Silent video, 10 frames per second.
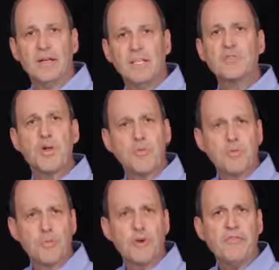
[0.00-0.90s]
Let's run
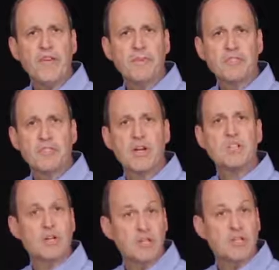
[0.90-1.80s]
through a brief
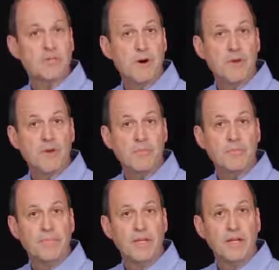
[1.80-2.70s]
demonstration of each mode.
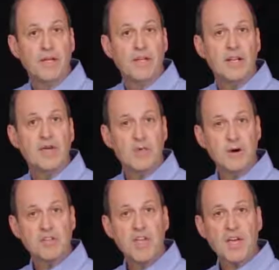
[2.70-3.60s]
Now for
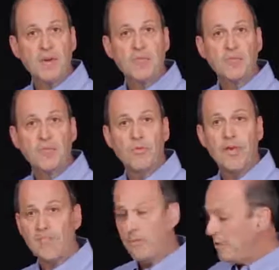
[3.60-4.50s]
our setup, we
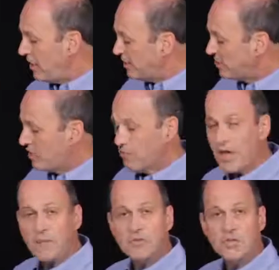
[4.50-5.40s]
have a PSG with
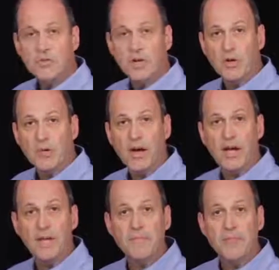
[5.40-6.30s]
option
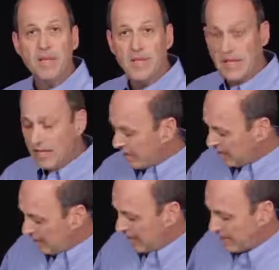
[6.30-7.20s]
UNY,
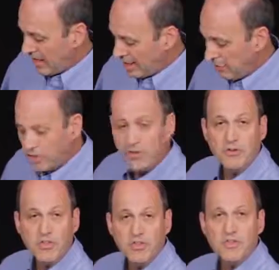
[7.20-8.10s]
and the output
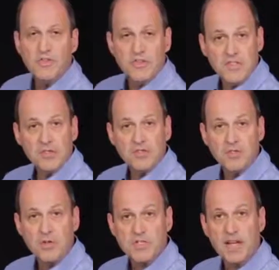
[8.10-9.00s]
goes into the signal
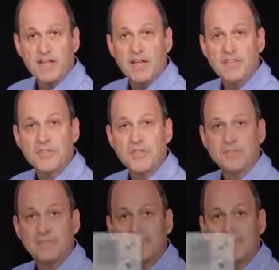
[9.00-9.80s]
source analyzer.